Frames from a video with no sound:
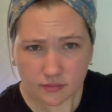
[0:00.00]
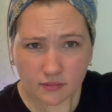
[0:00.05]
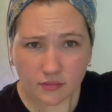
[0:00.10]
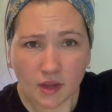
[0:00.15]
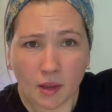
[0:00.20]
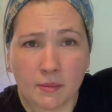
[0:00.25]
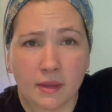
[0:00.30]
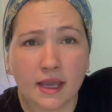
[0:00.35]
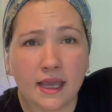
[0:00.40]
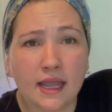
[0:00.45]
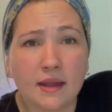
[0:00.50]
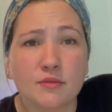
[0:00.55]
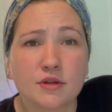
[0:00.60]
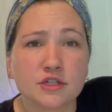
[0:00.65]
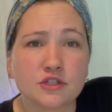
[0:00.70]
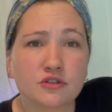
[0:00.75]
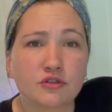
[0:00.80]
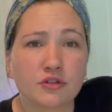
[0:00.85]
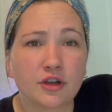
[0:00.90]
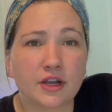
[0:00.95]
My camera is
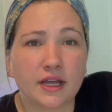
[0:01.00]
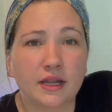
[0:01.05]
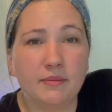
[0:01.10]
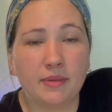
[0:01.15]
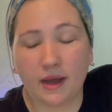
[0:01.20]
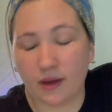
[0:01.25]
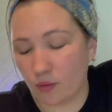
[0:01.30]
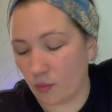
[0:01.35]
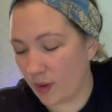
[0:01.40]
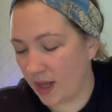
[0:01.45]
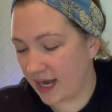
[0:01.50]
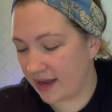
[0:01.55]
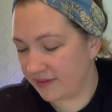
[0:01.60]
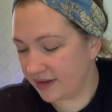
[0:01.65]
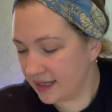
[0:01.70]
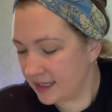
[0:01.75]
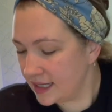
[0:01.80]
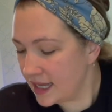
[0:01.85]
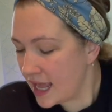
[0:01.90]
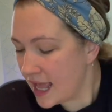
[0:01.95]
crooked, but whatever.
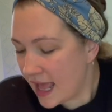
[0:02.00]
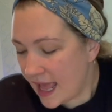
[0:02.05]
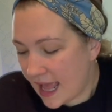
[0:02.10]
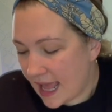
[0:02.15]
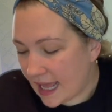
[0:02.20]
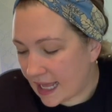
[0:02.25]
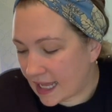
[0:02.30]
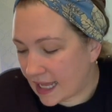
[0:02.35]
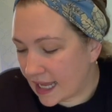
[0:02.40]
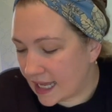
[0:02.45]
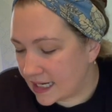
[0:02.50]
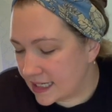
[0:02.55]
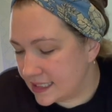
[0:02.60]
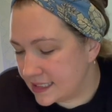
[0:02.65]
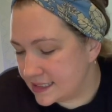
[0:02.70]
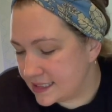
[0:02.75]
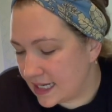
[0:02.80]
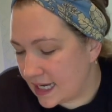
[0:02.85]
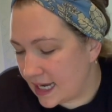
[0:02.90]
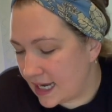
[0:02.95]
And
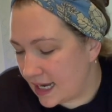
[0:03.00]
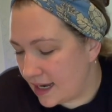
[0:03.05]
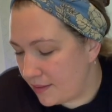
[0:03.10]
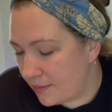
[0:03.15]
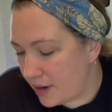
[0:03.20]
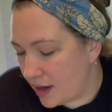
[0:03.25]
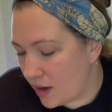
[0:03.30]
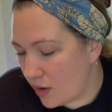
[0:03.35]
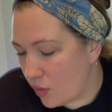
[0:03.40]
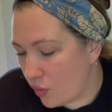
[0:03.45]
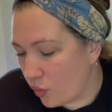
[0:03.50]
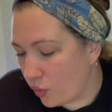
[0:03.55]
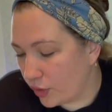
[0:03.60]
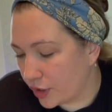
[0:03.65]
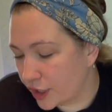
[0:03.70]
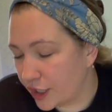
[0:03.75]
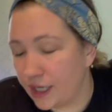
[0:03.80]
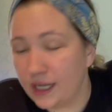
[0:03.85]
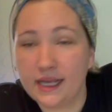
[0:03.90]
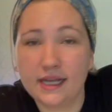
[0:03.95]
we're
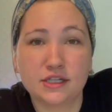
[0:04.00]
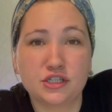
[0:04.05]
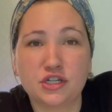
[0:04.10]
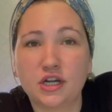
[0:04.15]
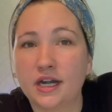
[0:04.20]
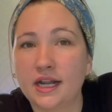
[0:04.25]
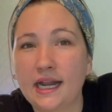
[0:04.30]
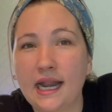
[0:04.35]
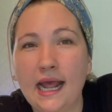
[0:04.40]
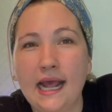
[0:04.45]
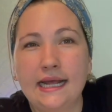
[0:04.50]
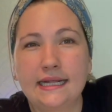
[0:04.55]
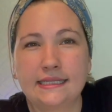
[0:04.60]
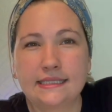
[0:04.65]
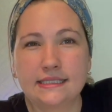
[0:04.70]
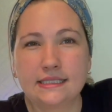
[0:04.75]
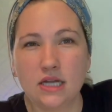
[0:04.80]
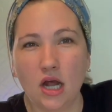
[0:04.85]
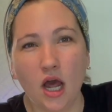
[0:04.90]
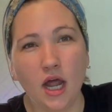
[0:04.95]
gonna get started. It's
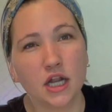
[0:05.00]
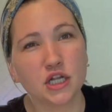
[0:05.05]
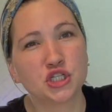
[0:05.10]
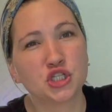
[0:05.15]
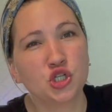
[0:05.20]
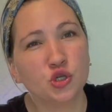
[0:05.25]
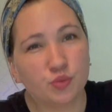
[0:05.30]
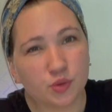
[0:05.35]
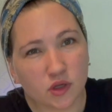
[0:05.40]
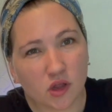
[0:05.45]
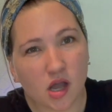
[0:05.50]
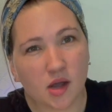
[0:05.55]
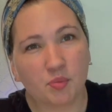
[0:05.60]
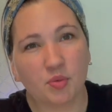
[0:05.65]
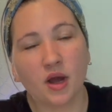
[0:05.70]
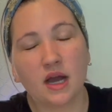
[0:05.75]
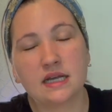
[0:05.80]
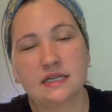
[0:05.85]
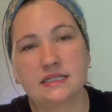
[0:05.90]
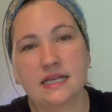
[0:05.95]
not a super long
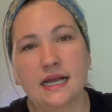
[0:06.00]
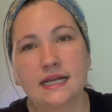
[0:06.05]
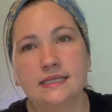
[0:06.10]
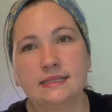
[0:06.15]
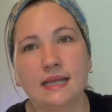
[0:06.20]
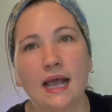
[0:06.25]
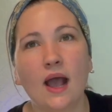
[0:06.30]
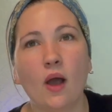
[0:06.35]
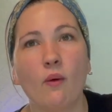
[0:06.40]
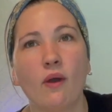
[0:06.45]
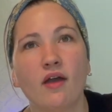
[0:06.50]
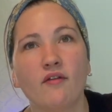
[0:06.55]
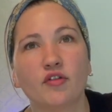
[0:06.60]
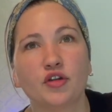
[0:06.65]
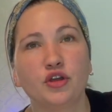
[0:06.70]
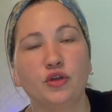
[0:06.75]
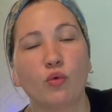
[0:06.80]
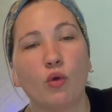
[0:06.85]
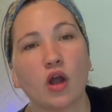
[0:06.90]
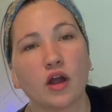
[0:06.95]
process. However,
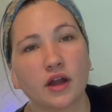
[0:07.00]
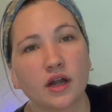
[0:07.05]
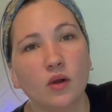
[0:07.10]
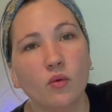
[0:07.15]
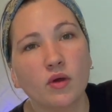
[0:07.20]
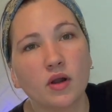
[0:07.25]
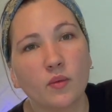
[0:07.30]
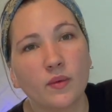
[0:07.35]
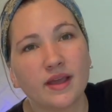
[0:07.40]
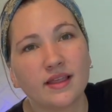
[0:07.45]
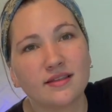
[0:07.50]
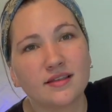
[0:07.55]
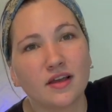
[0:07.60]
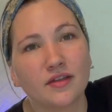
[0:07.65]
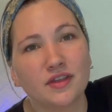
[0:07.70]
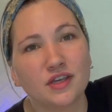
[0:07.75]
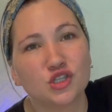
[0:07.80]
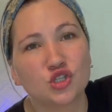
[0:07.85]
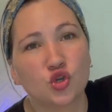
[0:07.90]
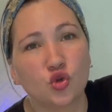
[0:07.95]
you are gonna wanna wait till
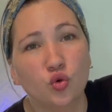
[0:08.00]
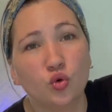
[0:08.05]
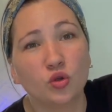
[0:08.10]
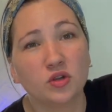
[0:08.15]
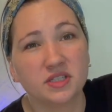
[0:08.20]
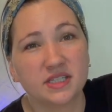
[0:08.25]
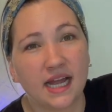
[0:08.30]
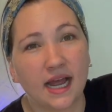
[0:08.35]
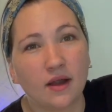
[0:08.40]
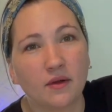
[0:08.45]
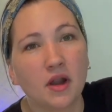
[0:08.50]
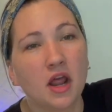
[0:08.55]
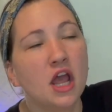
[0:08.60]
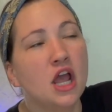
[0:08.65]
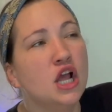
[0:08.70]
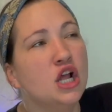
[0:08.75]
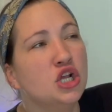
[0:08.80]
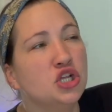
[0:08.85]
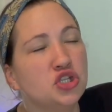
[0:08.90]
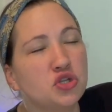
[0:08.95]
these cool down.
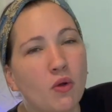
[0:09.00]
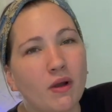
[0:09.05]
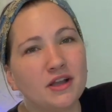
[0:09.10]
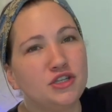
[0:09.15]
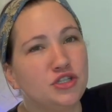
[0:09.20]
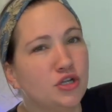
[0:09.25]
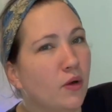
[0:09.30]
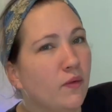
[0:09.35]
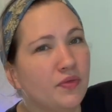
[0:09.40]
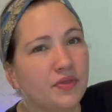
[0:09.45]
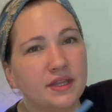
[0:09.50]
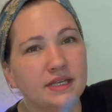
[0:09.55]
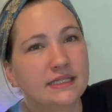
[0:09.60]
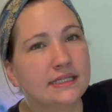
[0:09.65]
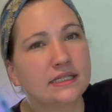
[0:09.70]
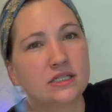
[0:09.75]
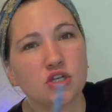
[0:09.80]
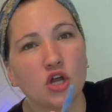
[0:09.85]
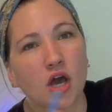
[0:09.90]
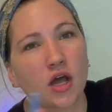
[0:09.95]
So this is
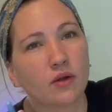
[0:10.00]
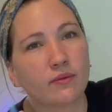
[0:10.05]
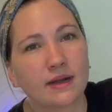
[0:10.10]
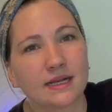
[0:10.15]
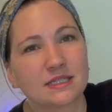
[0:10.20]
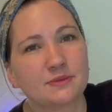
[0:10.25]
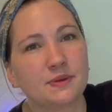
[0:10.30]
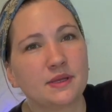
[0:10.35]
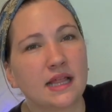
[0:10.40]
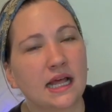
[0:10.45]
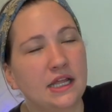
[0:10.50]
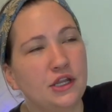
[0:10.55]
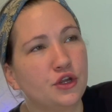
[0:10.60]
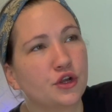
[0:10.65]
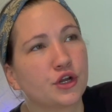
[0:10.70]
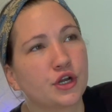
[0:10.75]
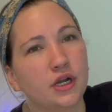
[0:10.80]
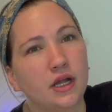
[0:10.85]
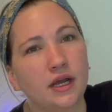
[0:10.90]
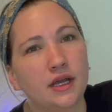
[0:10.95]
not a recipe that you're
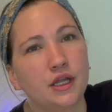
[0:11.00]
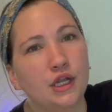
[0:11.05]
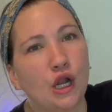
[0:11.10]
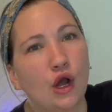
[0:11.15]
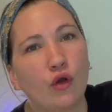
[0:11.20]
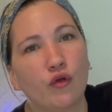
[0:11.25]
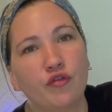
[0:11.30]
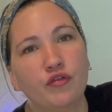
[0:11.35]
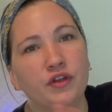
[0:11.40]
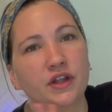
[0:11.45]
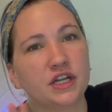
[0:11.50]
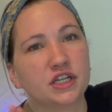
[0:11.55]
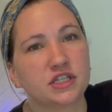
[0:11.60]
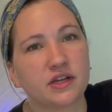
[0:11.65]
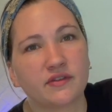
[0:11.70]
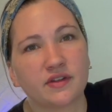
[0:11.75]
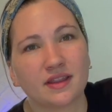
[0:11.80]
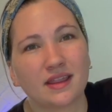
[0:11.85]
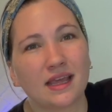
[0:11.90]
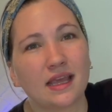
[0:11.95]
gonna, you know, finish
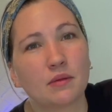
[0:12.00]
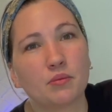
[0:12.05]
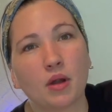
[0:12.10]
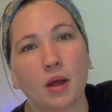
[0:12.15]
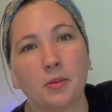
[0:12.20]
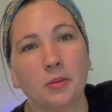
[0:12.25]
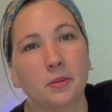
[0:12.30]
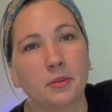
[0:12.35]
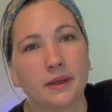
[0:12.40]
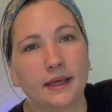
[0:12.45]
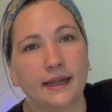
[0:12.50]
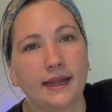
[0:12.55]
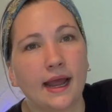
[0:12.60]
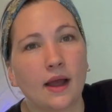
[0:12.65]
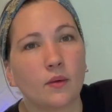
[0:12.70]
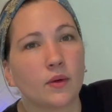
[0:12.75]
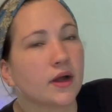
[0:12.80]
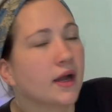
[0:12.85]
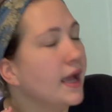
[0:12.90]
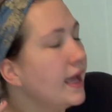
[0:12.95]
everything in probably an
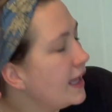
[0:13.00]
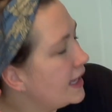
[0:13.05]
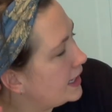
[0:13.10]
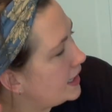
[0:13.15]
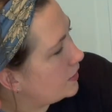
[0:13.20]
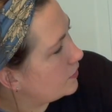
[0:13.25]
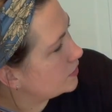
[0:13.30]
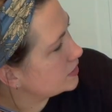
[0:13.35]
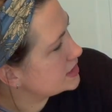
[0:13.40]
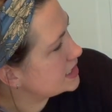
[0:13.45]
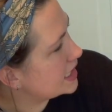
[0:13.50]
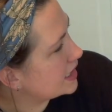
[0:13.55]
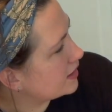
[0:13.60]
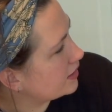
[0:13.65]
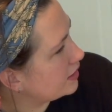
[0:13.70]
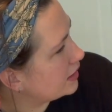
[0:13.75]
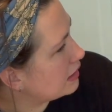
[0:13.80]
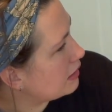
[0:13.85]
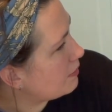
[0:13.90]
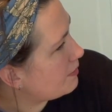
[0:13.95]
hour. It will take a
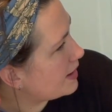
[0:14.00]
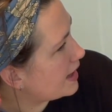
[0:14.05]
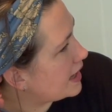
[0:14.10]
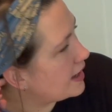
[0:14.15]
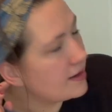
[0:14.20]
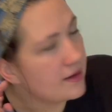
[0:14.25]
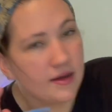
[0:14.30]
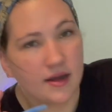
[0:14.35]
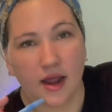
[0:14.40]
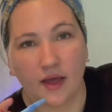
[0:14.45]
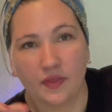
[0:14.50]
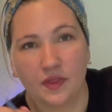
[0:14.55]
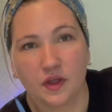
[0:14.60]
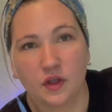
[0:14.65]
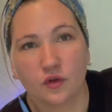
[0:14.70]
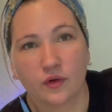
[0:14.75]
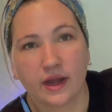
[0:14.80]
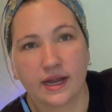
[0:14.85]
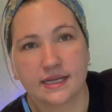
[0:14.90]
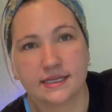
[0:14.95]
little bit, nothing
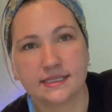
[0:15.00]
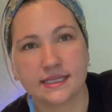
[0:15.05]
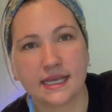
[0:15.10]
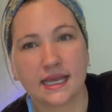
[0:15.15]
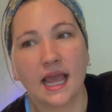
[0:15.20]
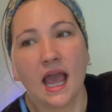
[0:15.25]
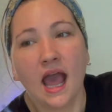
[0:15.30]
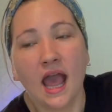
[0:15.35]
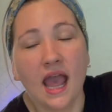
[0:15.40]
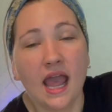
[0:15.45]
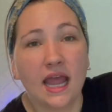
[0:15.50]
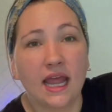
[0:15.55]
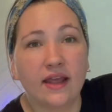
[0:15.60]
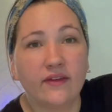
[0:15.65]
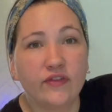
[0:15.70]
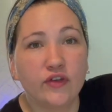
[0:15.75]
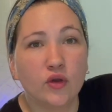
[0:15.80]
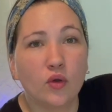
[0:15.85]
crazy. If you